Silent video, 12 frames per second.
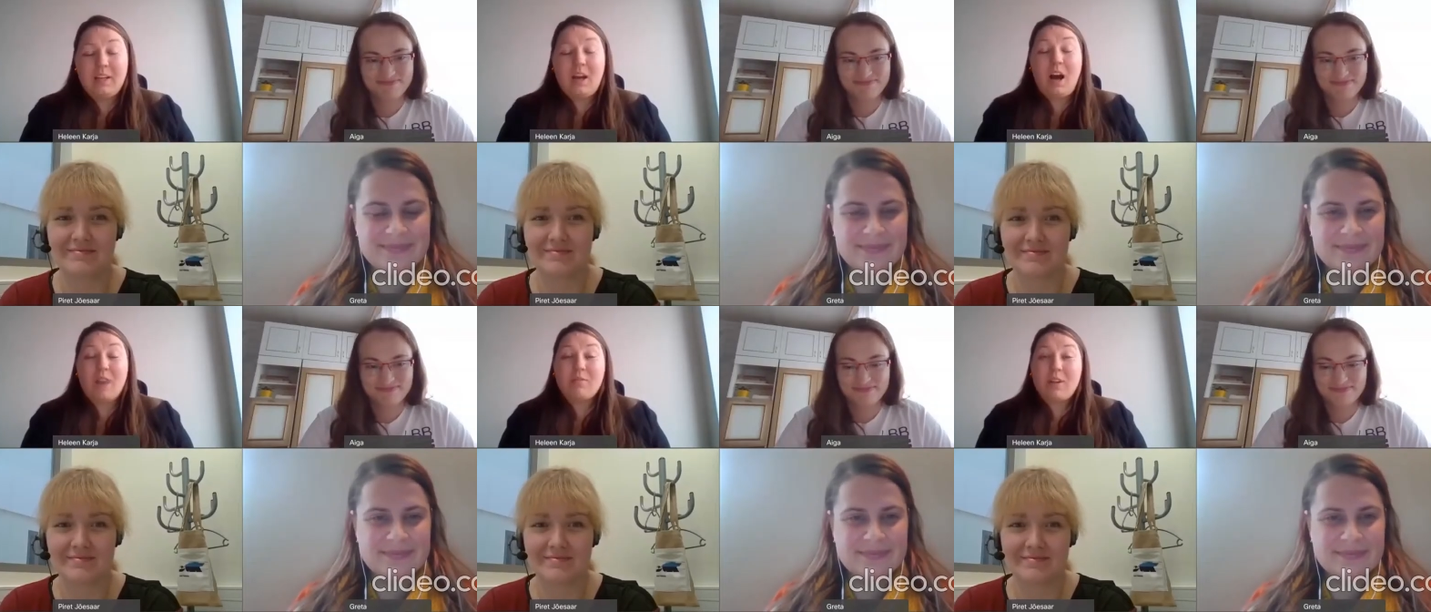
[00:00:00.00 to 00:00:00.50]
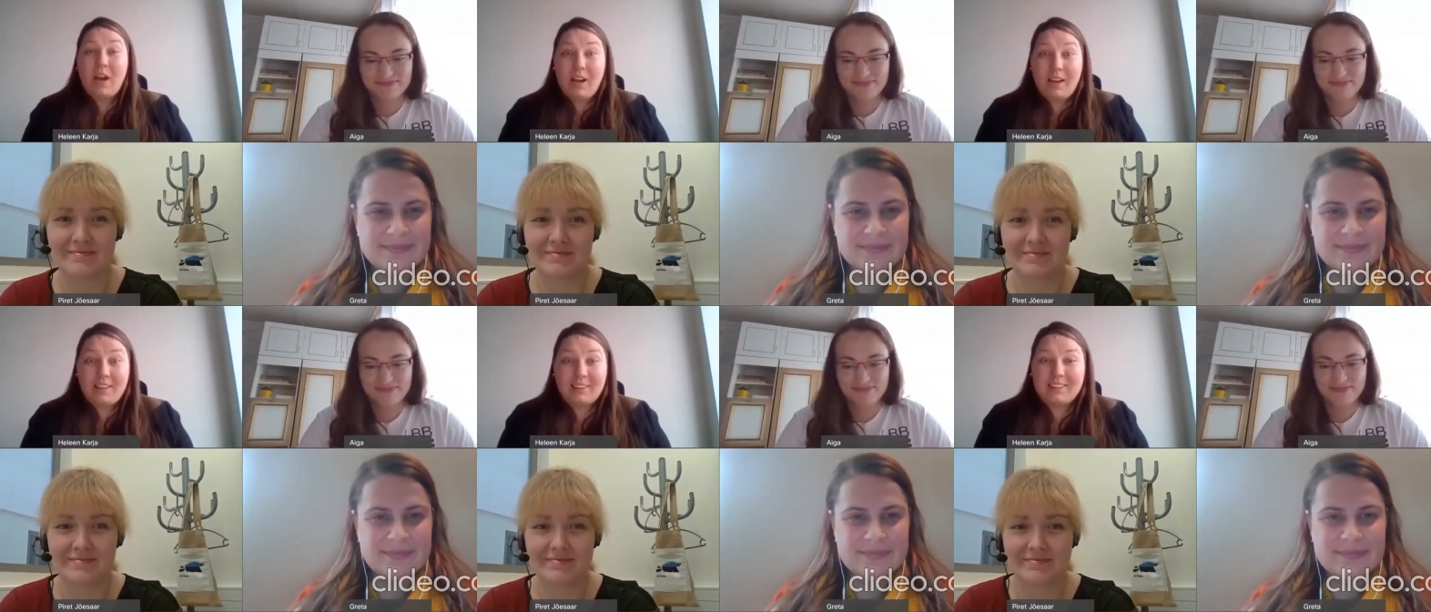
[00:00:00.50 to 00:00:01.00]
Speaker 1: How
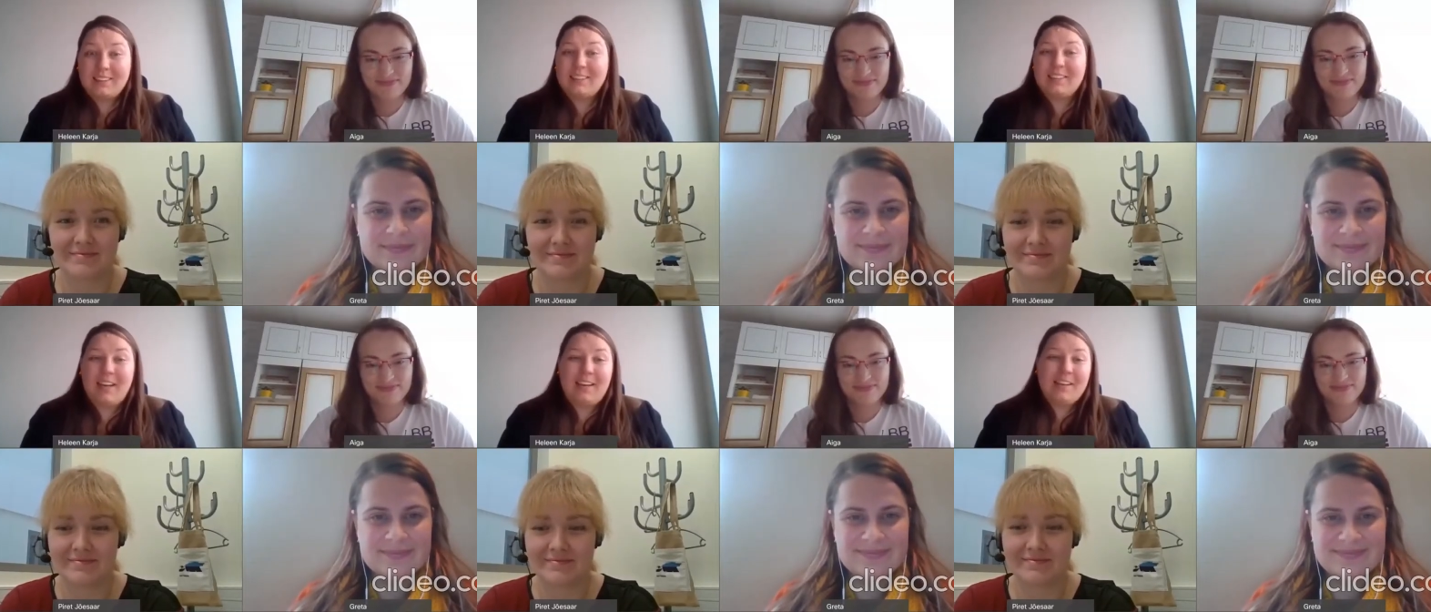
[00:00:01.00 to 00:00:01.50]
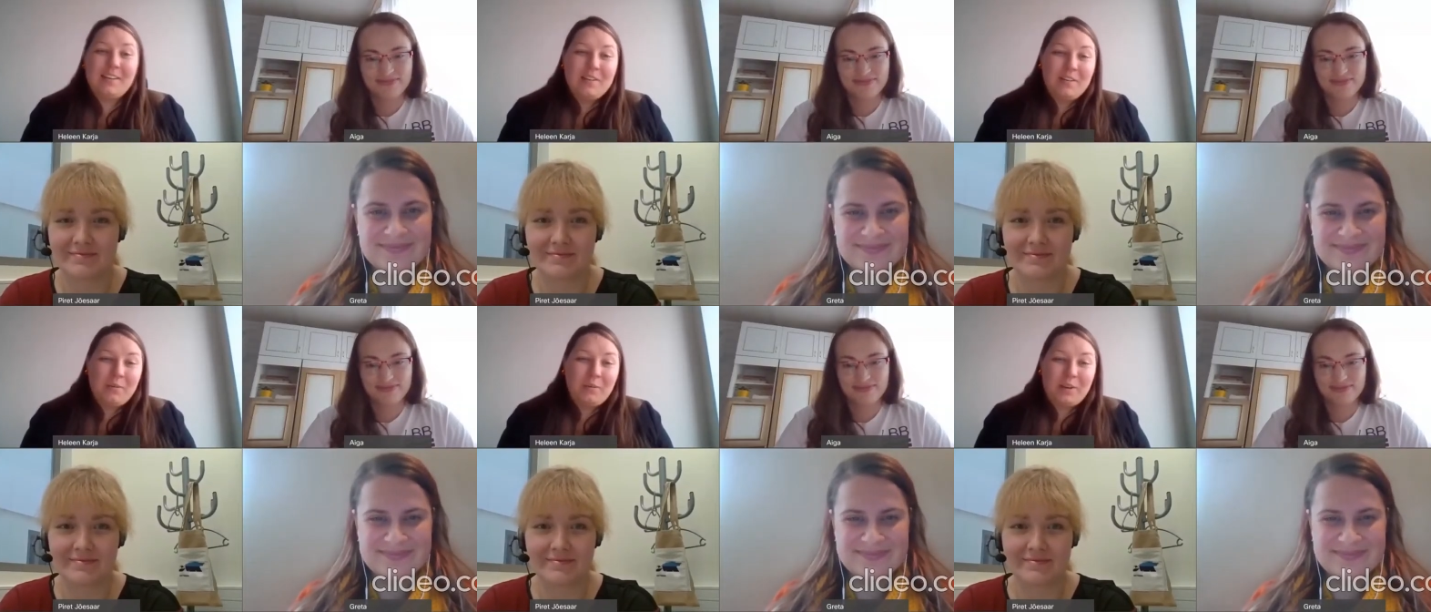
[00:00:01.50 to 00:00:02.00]
nice! Uh,
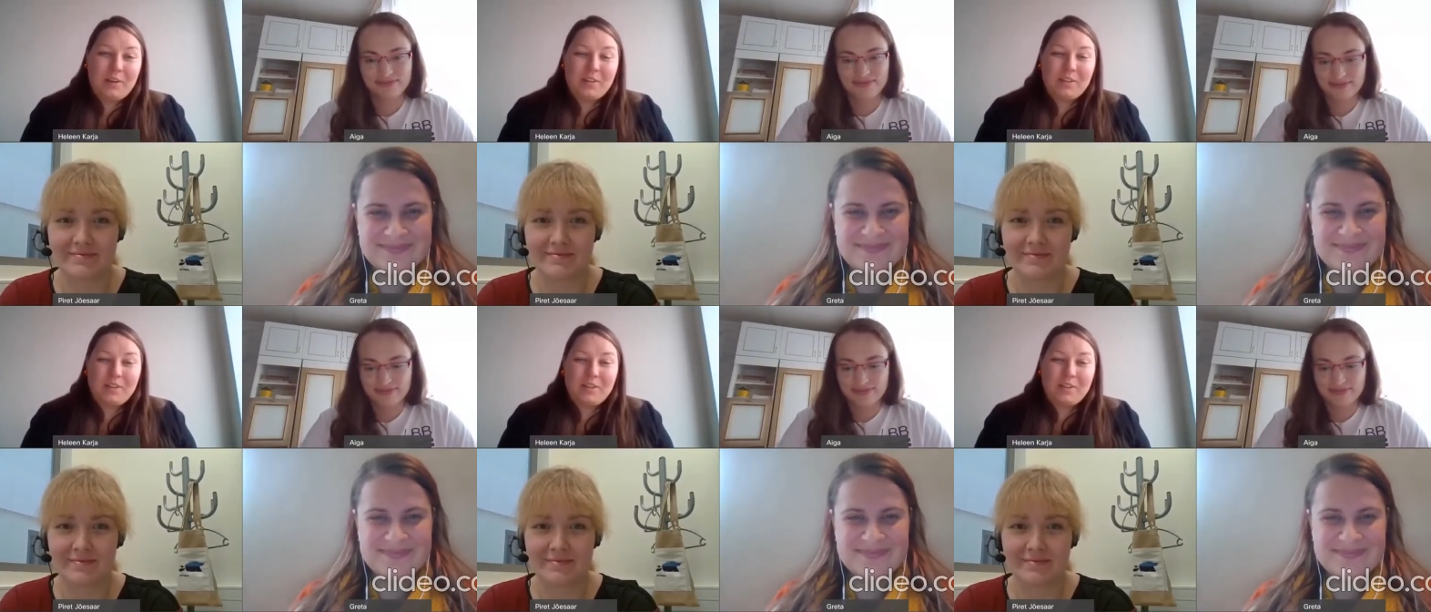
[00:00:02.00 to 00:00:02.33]
we are